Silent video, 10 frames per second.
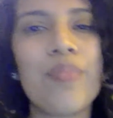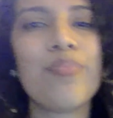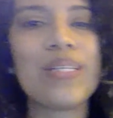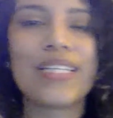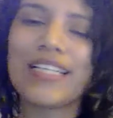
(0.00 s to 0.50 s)

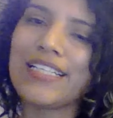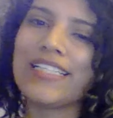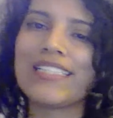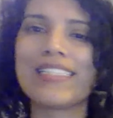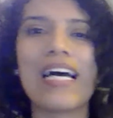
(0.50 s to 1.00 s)

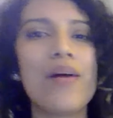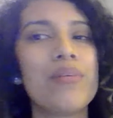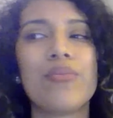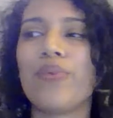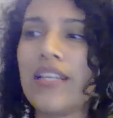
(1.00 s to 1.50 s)
because I've
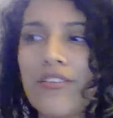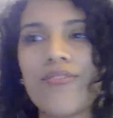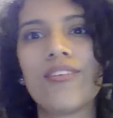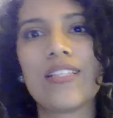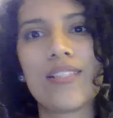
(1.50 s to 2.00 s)
been waiting
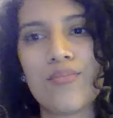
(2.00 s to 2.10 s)
for this